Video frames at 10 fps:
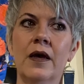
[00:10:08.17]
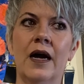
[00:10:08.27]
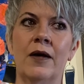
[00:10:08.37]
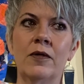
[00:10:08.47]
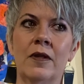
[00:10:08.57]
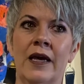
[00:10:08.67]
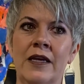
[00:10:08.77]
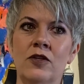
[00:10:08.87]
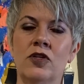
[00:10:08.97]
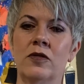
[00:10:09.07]
I would
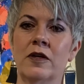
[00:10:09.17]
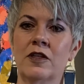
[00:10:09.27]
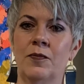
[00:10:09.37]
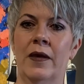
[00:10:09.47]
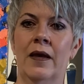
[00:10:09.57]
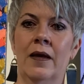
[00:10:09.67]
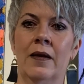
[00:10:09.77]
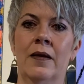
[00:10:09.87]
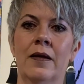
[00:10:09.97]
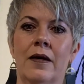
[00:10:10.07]
like to
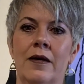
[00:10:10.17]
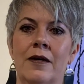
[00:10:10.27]
expand